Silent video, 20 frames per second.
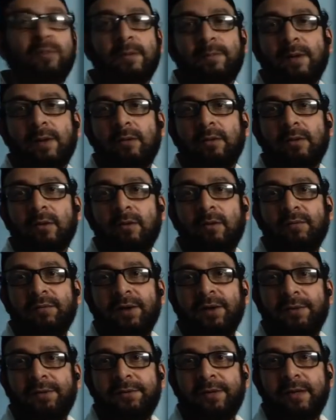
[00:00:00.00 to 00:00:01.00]
a power
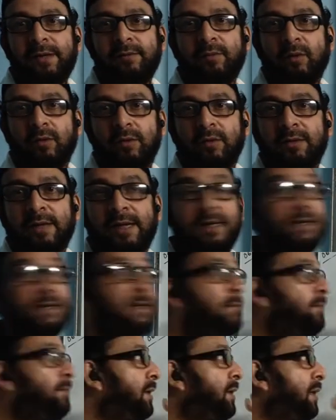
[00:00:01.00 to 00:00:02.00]
of 100 watt. That is
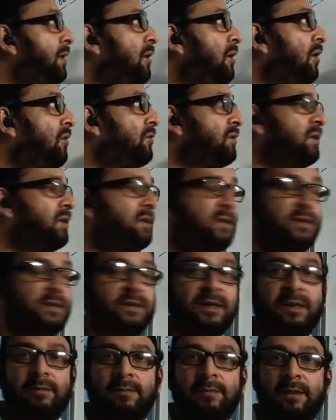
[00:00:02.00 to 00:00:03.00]
the meaning of this
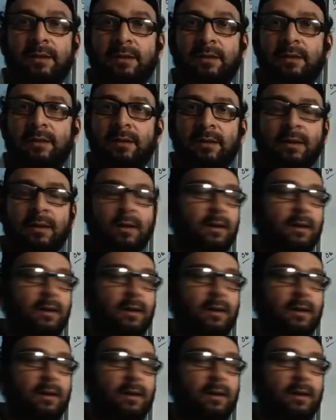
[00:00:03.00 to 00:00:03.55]
statement.